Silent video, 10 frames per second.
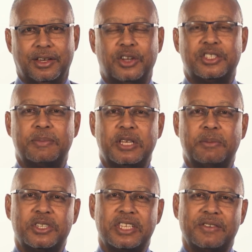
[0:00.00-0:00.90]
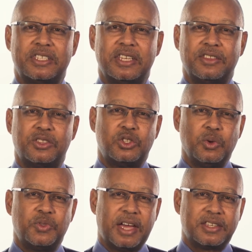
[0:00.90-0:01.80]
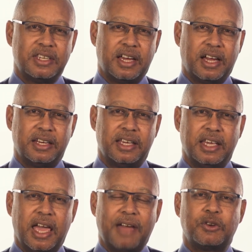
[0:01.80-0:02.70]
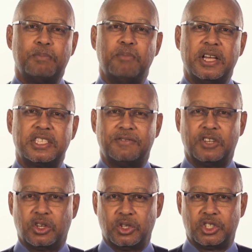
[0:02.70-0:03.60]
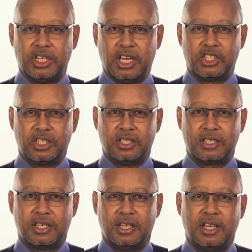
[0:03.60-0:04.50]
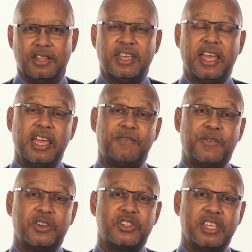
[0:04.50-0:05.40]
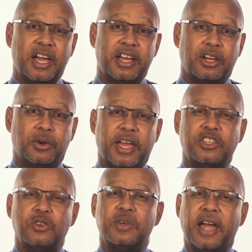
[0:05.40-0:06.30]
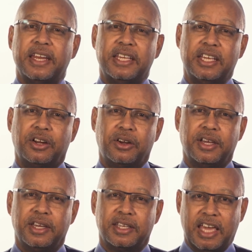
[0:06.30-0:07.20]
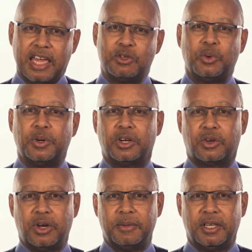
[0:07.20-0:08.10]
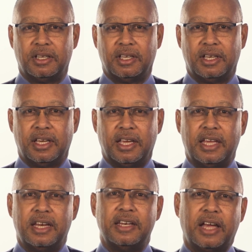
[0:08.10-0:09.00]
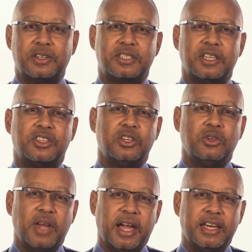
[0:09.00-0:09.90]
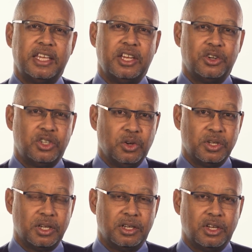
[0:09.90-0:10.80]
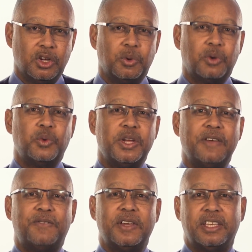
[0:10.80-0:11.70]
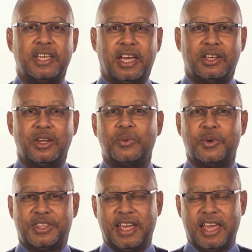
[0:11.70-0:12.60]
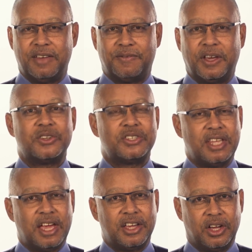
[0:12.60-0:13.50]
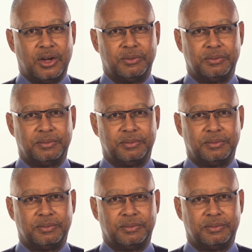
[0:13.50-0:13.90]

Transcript: On September 17, 2009, after months of negotiations, the AFL CIO and Unite Here came to an agreement and announced that the Unite Here Union would re affiliate with the AFL CIO.